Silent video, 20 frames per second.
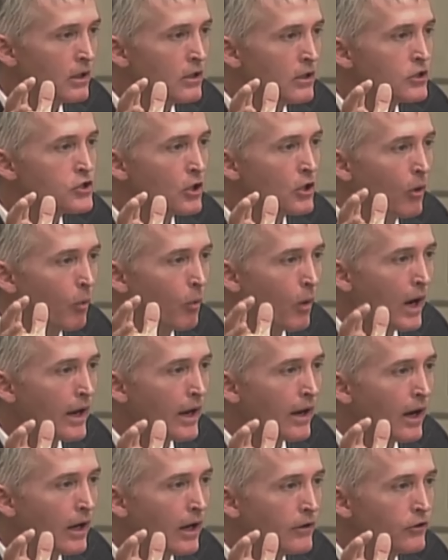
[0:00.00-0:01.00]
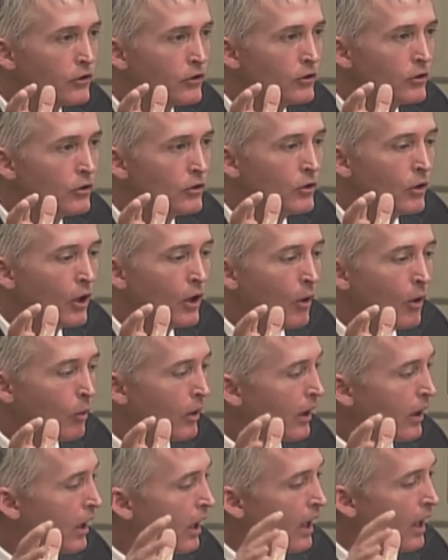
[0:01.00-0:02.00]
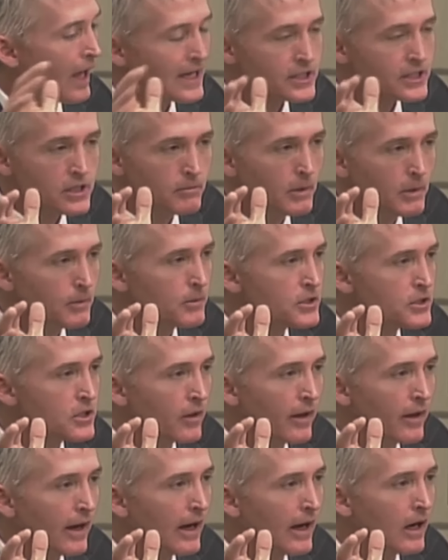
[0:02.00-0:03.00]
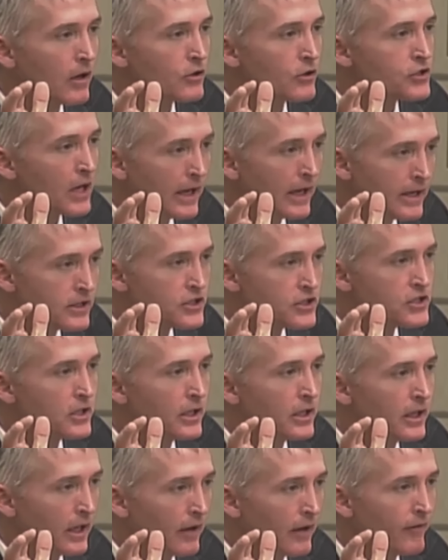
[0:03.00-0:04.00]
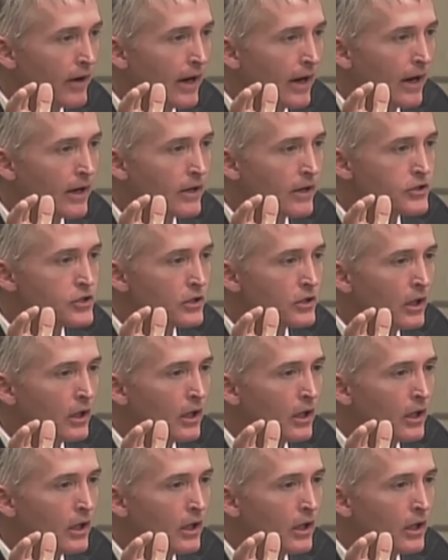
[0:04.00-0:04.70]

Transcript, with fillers: So why not do what lots of members of the House and Senate have asked